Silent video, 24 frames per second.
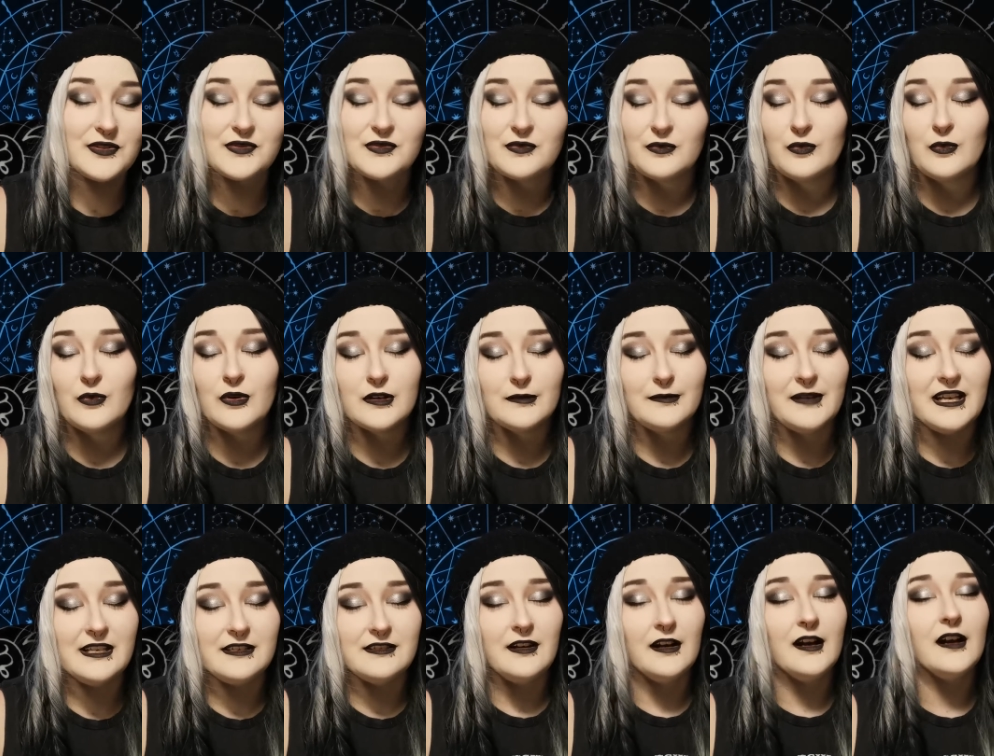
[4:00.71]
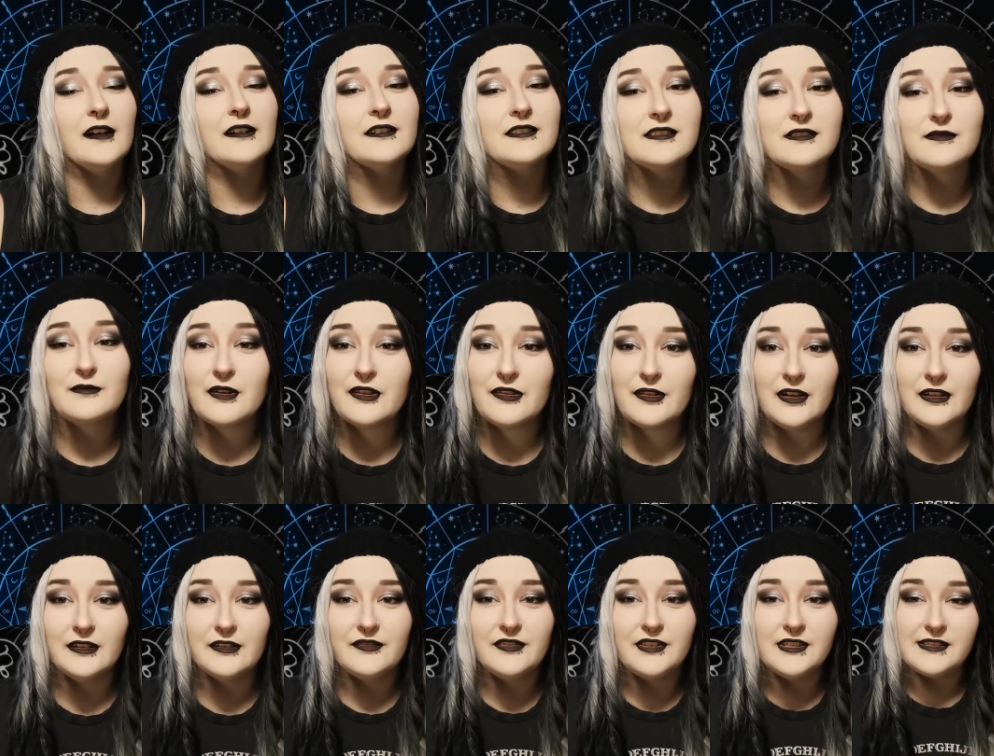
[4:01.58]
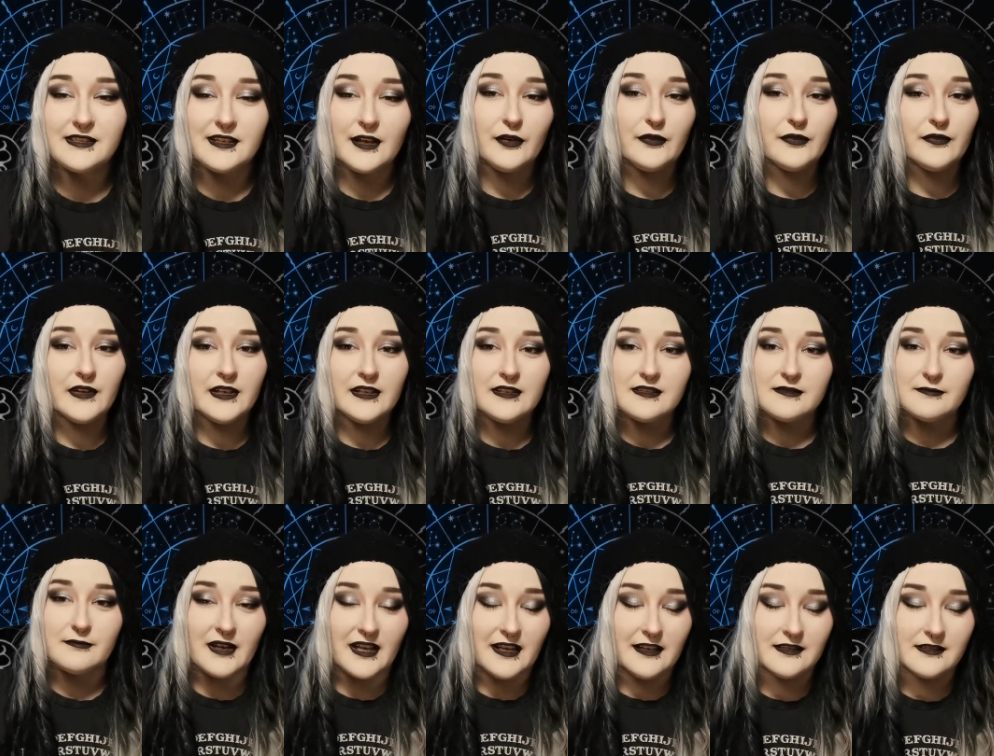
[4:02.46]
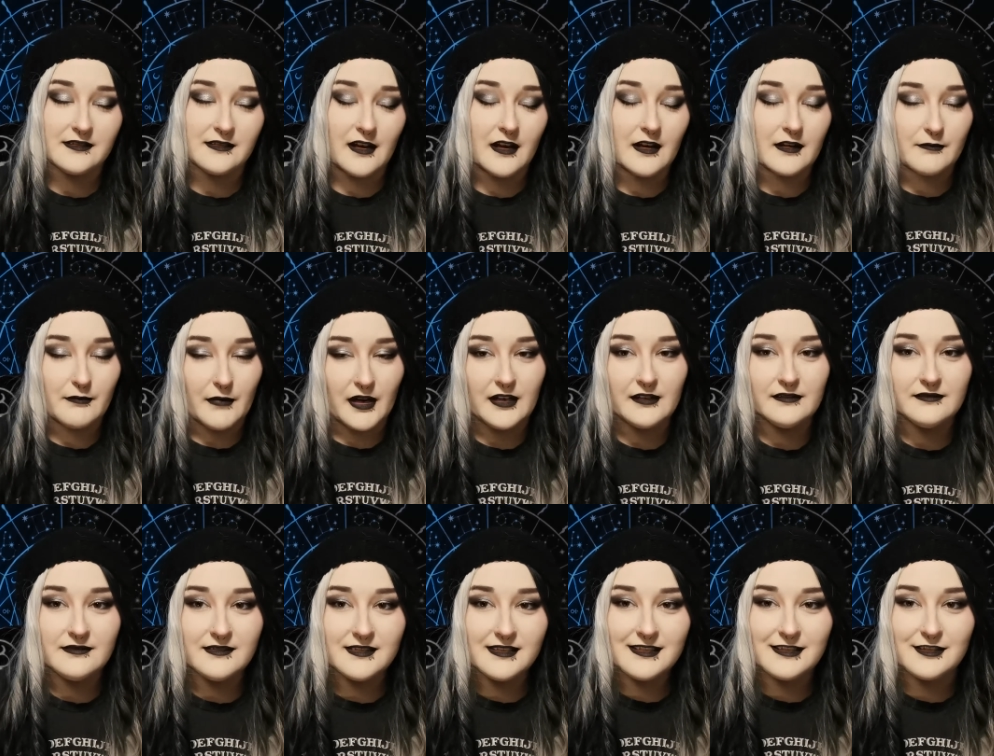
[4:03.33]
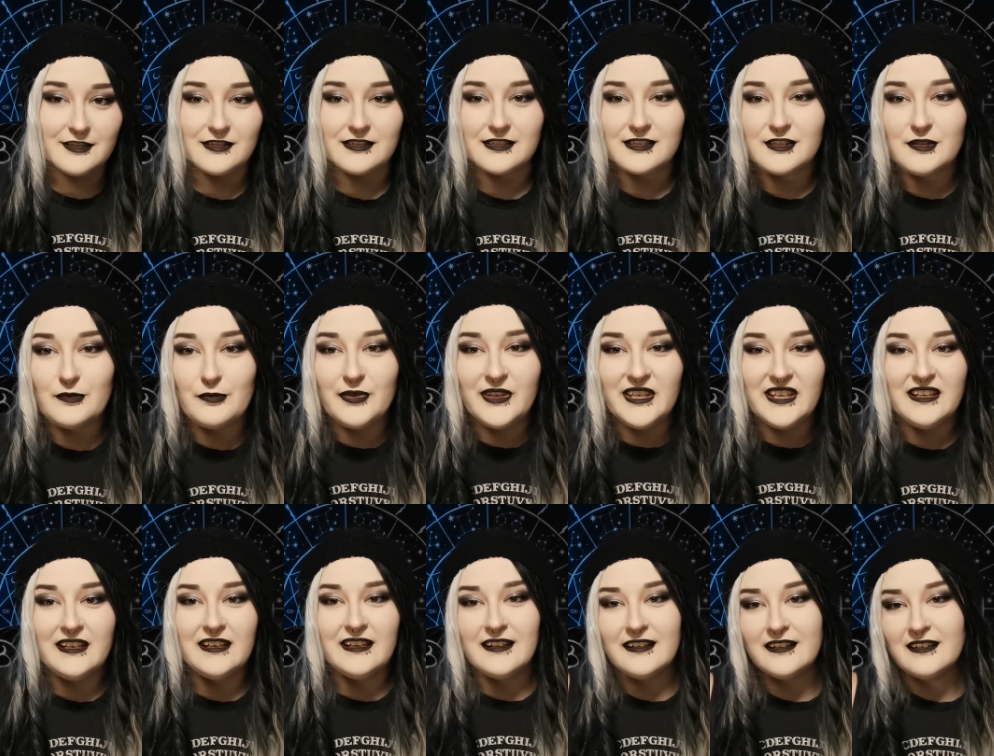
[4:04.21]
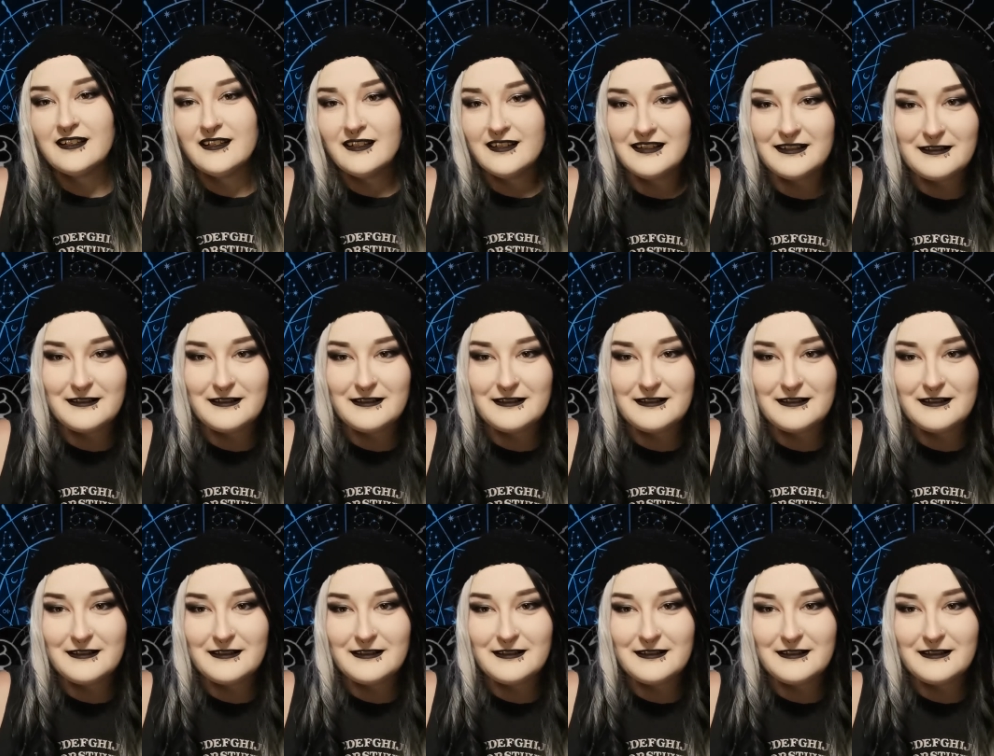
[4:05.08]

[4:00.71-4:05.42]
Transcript: just wore my docs with all of these outfits, my Doc Martens, just to be